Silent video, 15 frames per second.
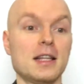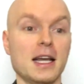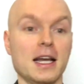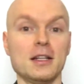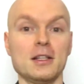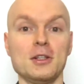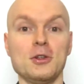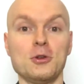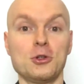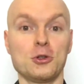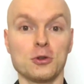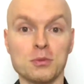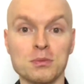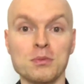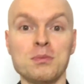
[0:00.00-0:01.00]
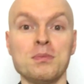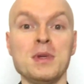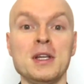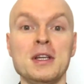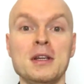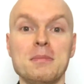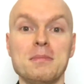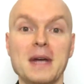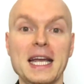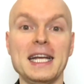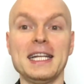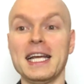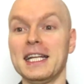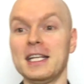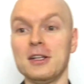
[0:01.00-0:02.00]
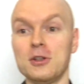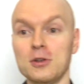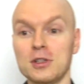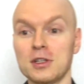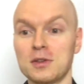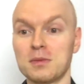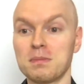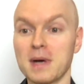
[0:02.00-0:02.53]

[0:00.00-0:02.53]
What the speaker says: then you shouldn't be paying any duties.